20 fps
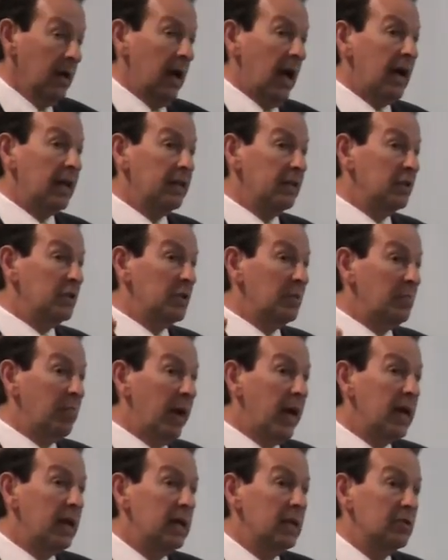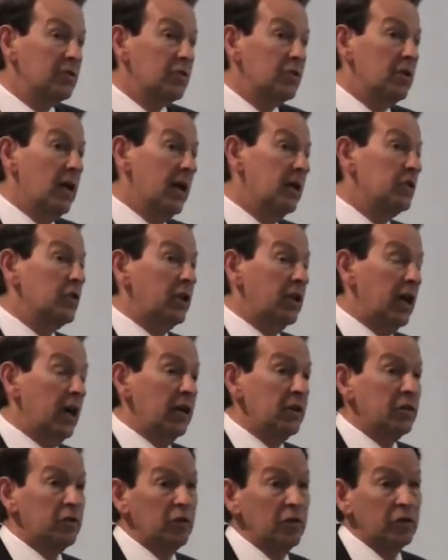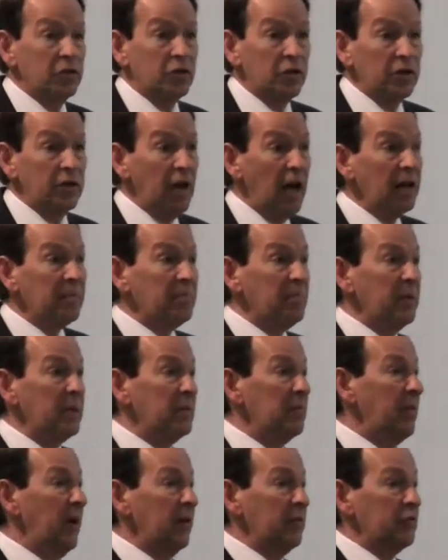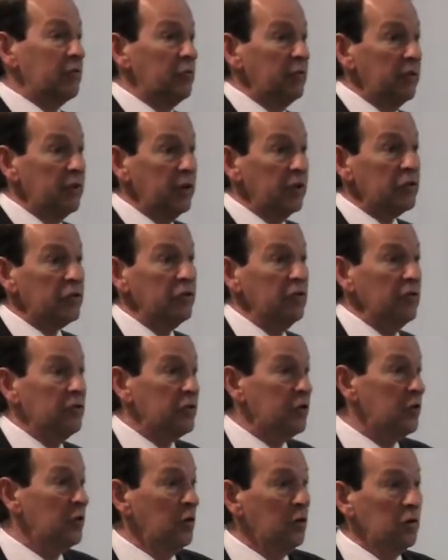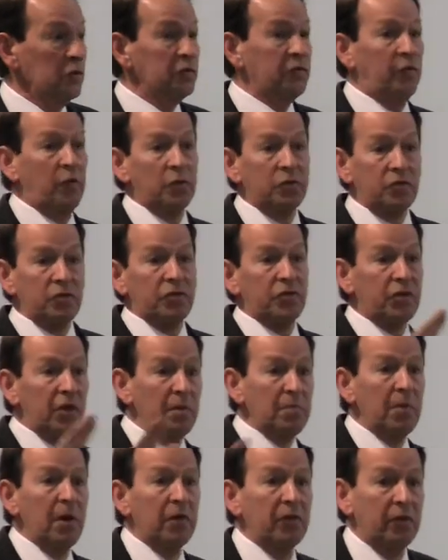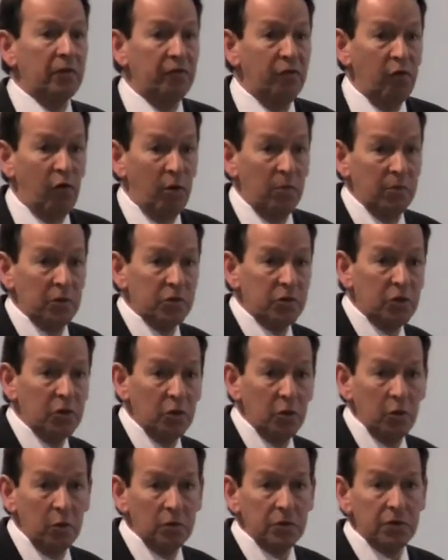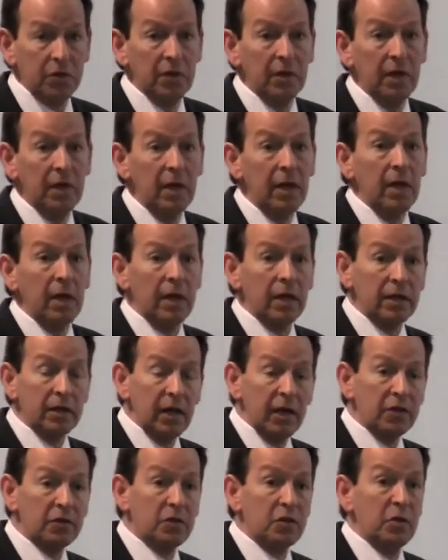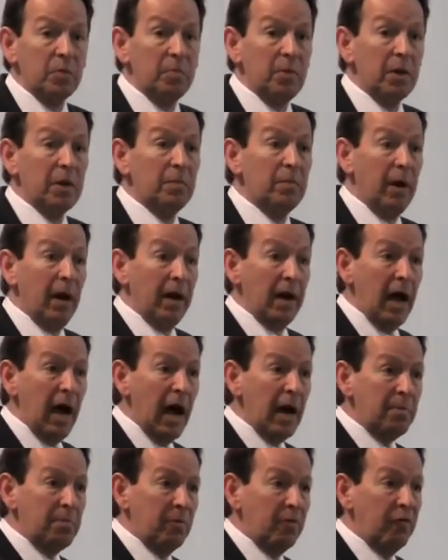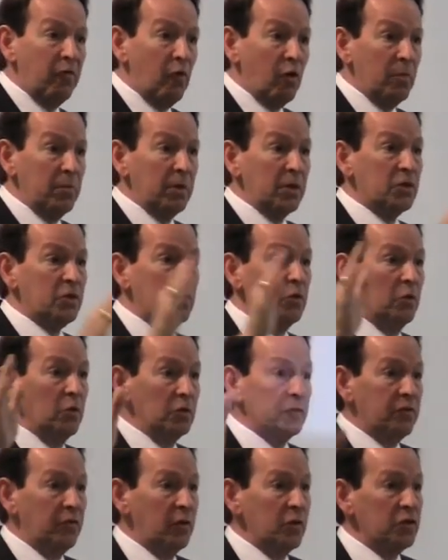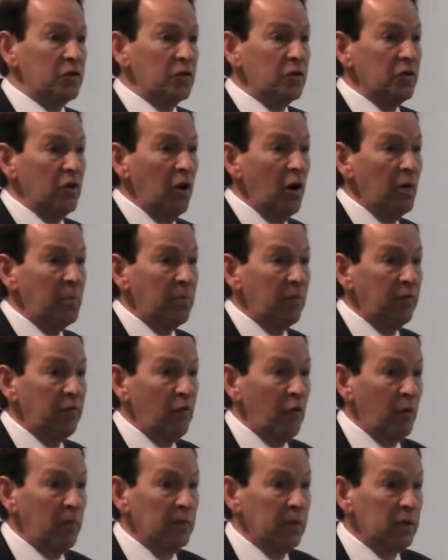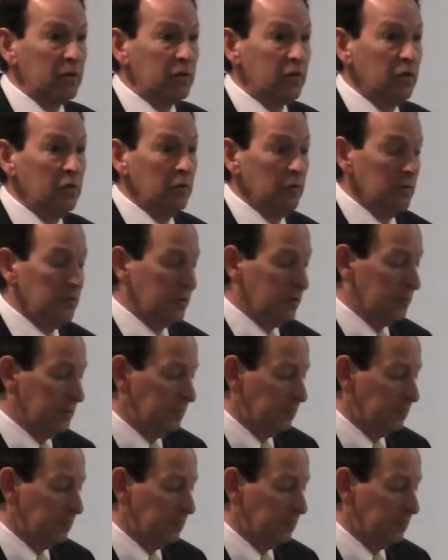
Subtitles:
And the debate in education should not be about traditional schools versus some other form of schools. It needs to be about high-performing schools versus low-performing schools.